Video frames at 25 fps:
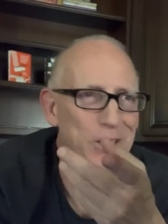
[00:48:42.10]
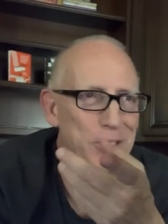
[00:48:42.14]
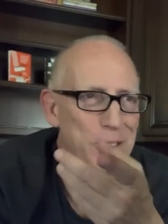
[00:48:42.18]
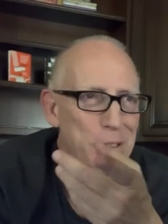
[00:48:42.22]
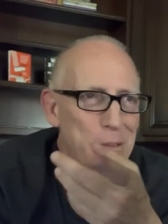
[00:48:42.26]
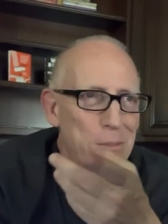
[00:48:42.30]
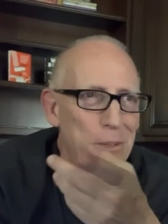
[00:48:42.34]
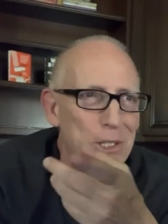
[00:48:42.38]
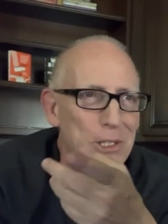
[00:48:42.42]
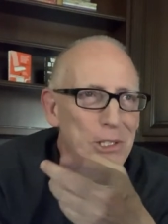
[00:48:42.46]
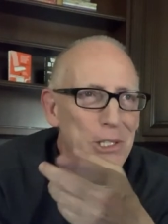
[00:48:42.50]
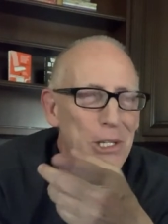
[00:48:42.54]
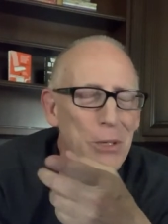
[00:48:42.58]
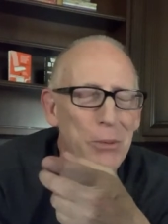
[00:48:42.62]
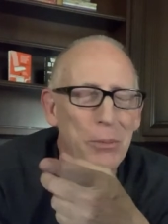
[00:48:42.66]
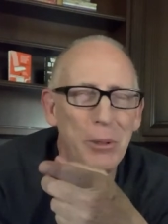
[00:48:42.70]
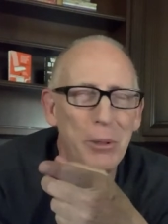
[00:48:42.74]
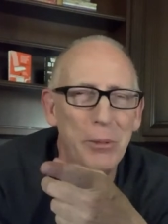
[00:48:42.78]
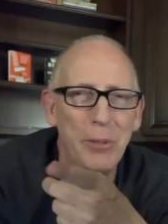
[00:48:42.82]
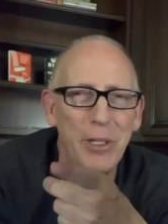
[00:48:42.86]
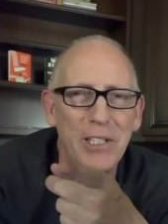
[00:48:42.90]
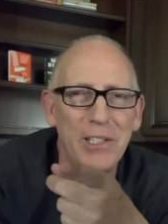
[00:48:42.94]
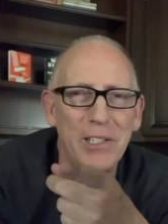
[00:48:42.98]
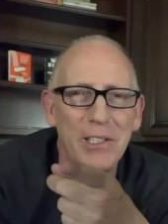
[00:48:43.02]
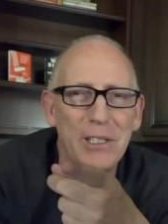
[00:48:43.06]
somebody's
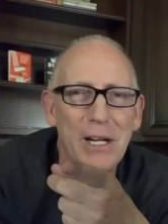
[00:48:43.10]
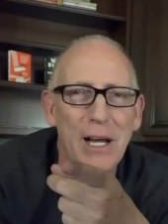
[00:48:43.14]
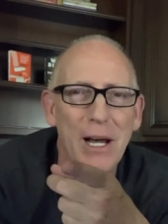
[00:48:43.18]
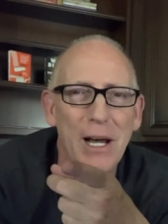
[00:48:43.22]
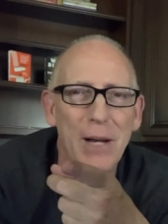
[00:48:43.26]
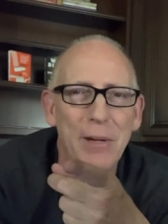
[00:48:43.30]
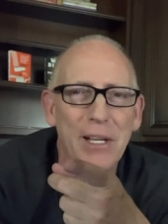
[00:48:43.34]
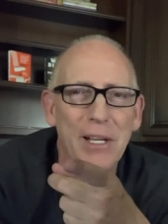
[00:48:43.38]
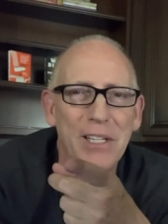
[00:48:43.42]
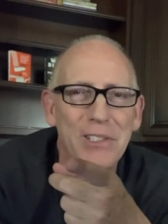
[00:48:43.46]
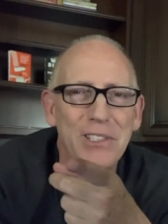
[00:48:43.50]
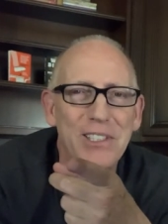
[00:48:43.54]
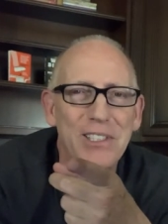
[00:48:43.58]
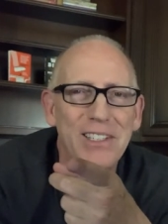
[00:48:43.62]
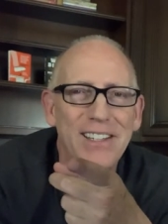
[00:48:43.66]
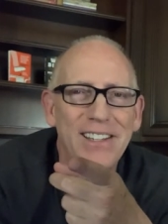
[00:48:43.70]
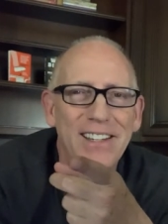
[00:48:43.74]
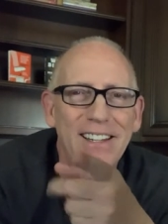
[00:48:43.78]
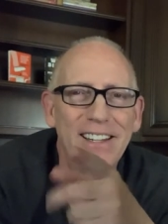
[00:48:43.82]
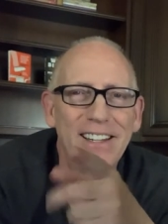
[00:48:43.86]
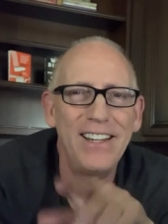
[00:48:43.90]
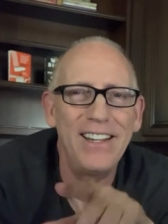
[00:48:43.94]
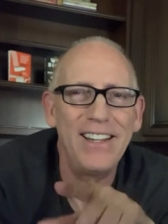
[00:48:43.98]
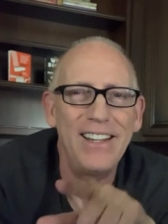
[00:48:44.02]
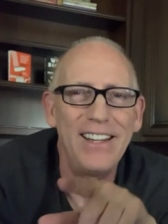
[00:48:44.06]
helping me in the comments,
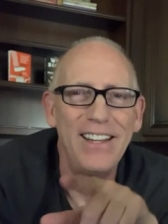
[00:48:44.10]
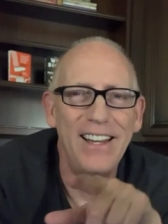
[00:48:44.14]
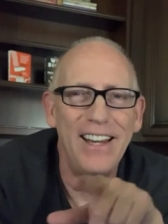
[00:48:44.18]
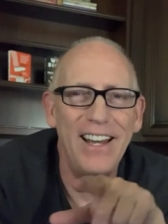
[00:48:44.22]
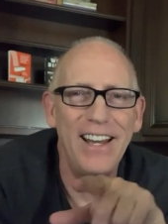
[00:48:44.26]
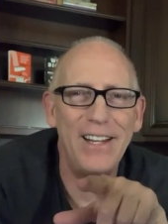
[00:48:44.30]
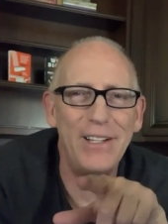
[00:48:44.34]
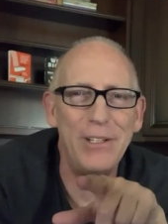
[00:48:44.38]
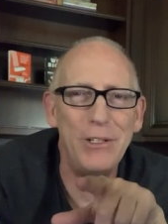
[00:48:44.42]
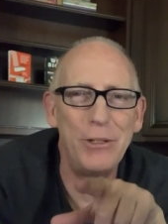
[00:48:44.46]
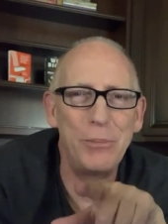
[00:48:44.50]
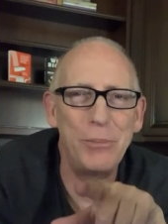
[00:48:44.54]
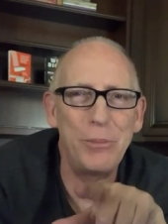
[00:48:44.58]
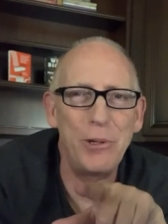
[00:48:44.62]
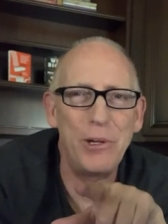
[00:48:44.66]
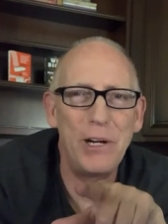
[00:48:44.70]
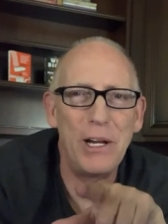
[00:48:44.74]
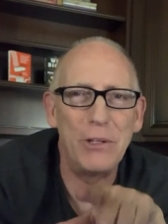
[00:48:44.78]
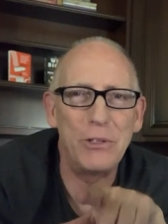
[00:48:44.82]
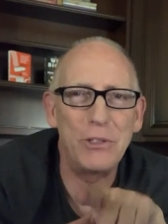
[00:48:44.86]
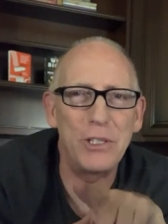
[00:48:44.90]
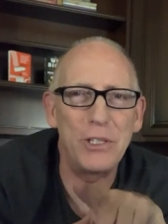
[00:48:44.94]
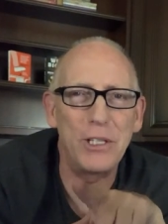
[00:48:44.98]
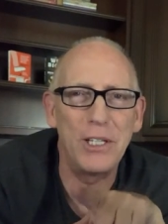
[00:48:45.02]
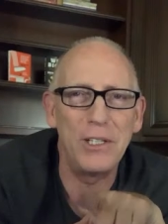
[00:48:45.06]
and you're
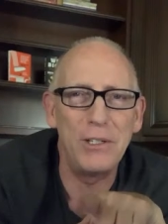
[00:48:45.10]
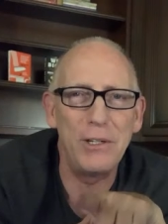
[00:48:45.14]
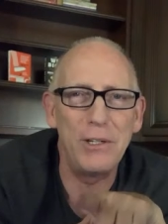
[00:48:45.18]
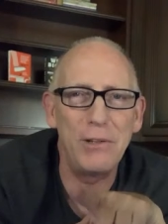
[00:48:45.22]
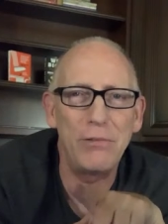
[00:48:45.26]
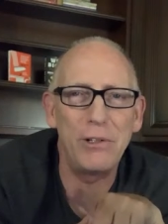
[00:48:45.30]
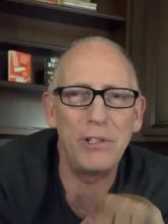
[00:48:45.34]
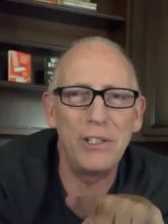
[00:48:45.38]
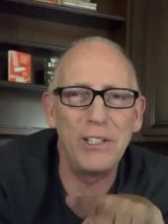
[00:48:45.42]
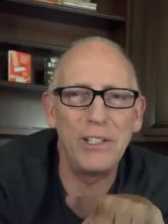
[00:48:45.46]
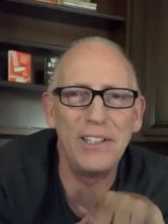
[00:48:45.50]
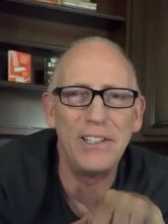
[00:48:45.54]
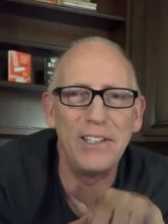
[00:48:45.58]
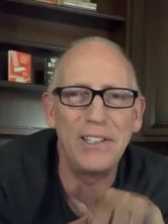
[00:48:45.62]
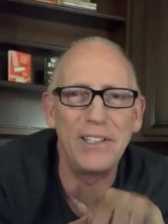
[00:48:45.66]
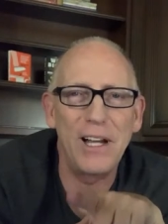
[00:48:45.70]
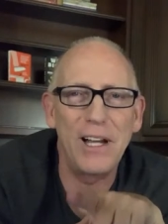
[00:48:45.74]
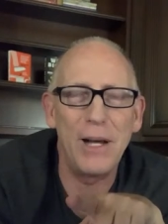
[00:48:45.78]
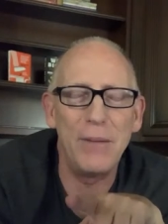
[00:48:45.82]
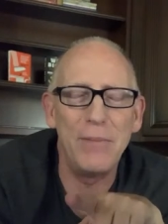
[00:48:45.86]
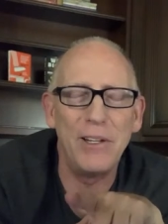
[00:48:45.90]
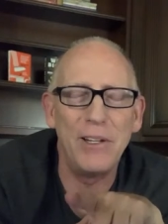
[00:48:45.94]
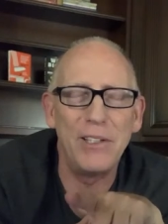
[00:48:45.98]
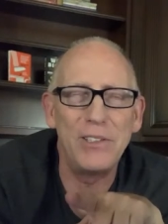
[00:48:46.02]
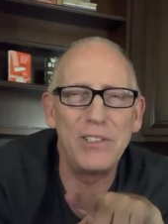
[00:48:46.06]
pronouncing it differently in the
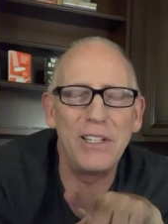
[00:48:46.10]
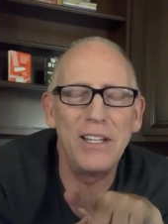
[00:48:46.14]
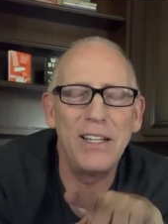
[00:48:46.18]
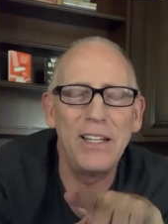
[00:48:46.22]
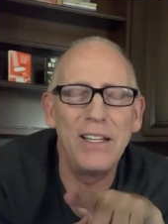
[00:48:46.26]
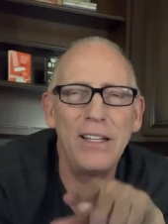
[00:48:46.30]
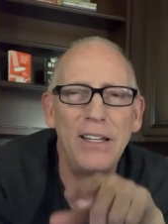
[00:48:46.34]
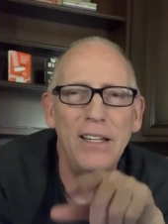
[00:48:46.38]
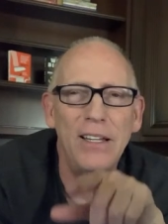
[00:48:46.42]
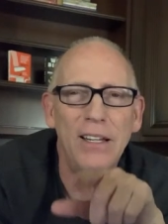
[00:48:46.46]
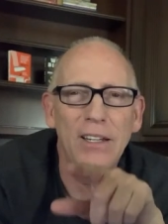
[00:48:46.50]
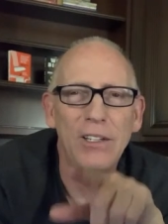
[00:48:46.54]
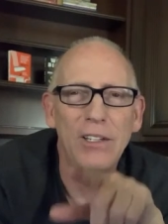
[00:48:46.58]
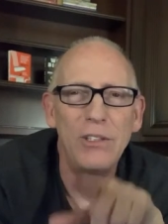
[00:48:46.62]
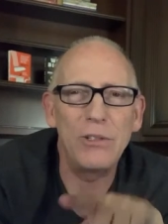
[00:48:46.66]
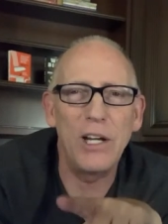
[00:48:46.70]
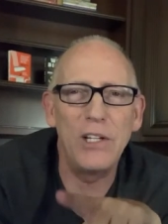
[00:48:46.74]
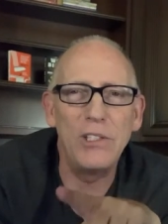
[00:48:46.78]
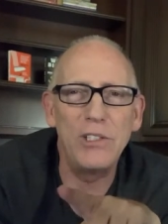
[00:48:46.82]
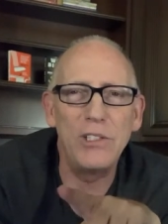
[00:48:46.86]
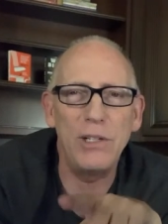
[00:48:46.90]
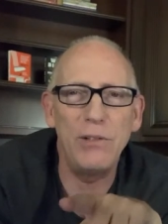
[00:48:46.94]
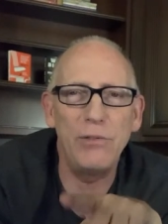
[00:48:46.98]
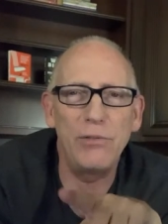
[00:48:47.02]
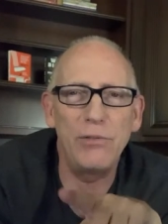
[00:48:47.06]
comments. So I
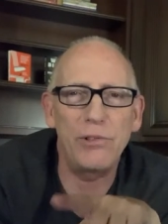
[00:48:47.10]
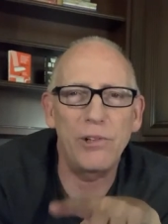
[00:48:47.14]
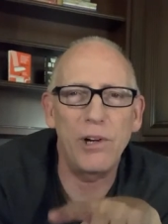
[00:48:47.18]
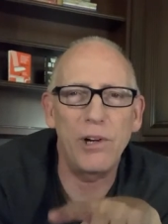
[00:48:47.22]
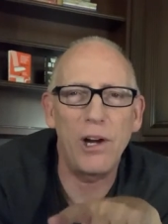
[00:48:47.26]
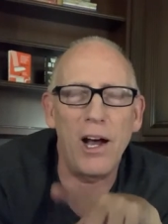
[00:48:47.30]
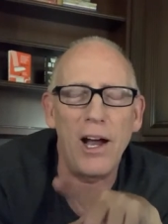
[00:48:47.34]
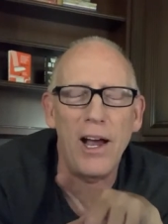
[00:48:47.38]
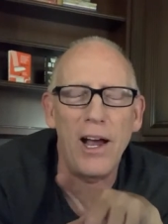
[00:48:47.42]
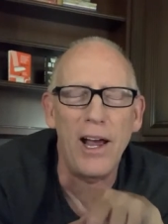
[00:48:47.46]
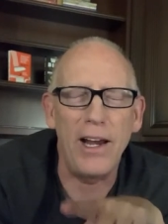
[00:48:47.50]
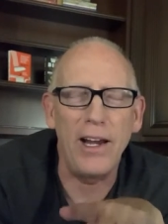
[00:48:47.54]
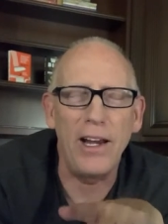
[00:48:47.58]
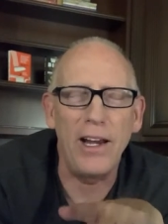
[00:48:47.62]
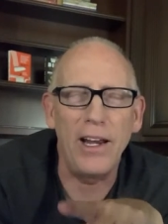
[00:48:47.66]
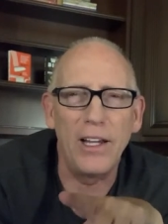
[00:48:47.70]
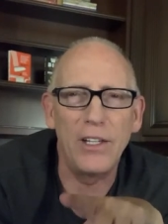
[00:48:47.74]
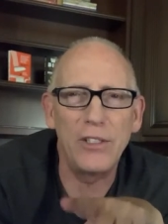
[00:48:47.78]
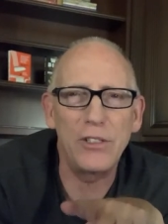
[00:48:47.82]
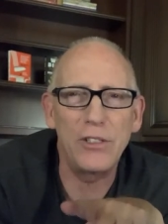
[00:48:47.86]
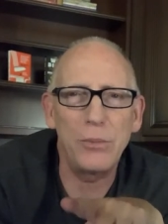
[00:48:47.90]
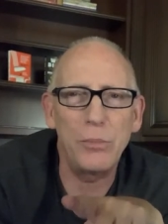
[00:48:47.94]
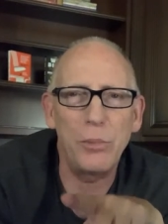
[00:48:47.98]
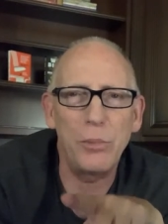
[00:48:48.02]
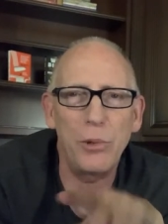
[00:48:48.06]
see fry
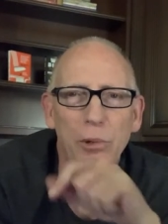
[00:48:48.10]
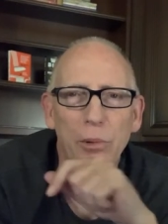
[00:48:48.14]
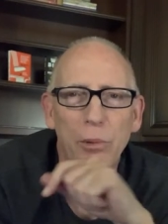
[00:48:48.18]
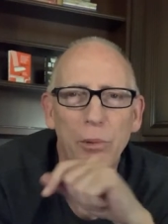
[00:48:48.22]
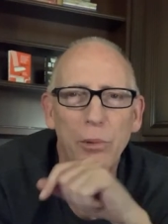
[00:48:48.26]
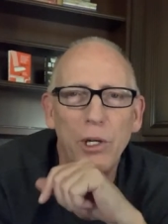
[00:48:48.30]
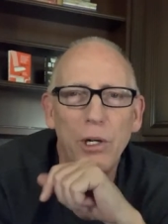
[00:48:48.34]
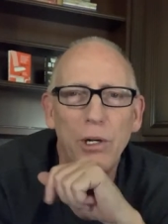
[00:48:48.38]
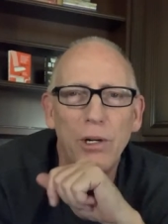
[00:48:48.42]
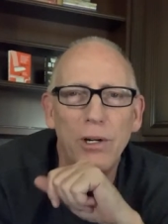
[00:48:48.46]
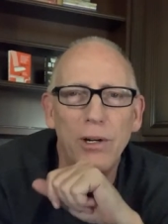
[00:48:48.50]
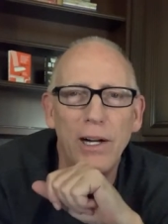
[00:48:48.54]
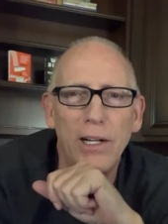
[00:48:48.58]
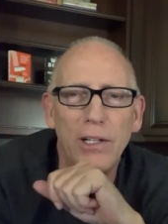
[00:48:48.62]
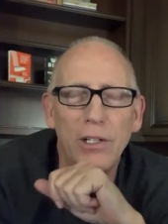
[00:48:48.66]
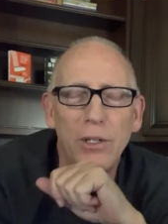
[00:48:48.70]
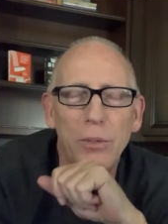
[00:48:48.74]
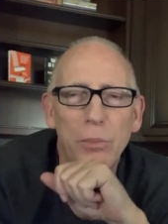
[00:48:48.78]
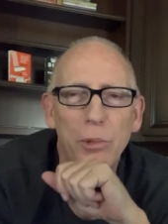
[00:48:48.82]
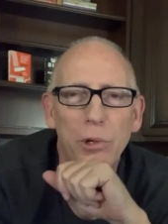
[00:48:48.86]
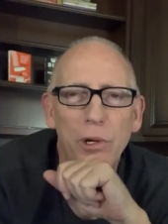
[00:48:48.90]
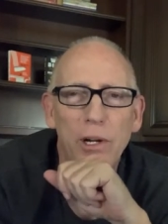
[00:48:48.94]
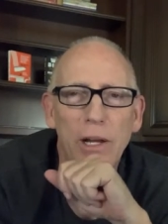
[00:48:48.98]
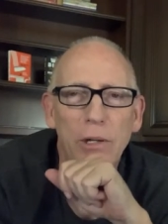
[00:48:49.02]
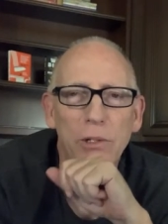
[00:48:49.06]
as the pr correct
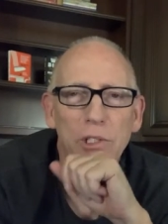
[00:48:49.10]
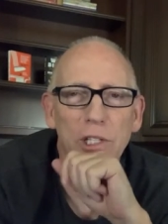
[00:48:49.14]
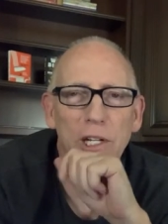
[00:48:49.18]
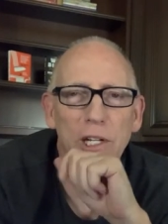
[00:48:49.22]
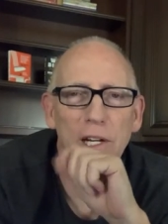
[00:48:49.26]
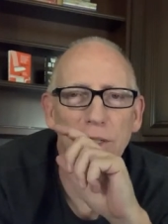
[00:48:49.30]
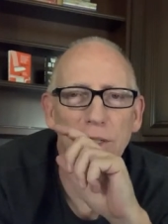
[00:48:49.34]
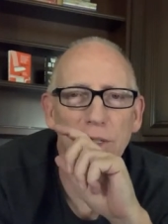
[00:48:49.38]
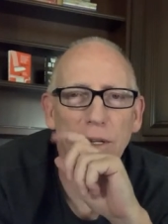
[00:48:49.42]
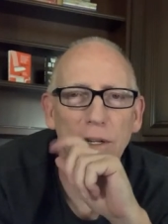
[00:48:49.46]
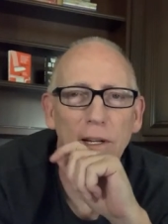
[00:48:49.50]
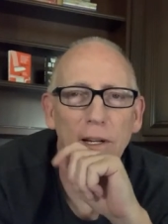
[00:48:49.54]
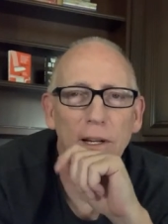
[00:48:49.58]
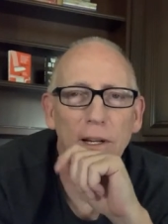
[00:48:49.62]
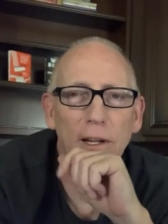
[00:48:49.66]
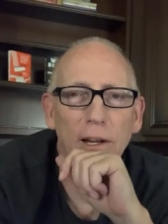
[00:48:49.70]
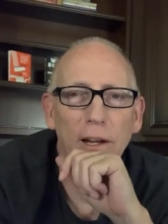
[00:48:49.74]
pronunciation.